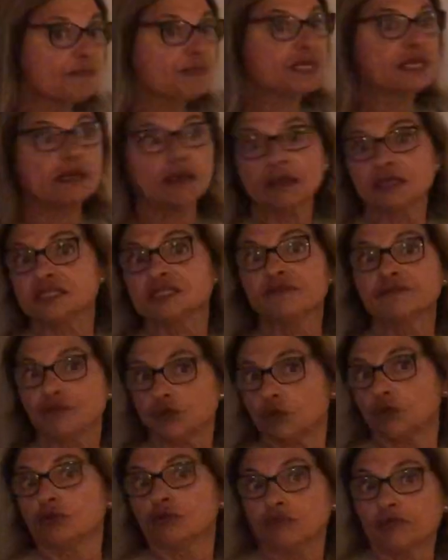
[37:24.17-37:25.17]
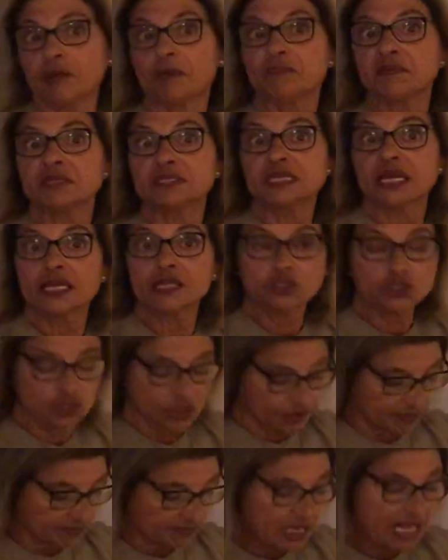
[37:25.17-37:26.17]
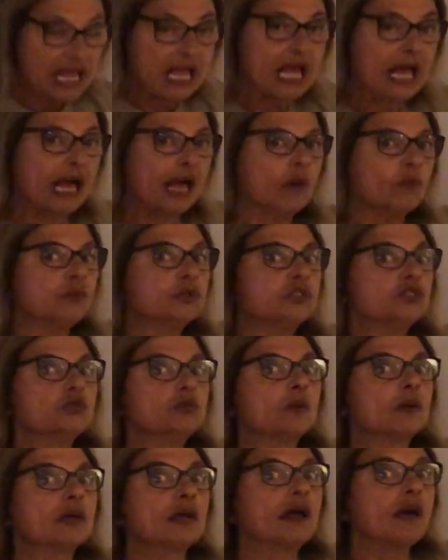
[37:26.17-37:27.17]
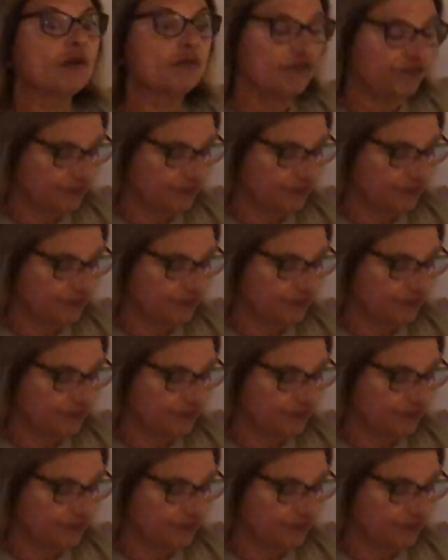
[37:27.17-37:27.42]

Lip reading: because of the good reputation. How would you account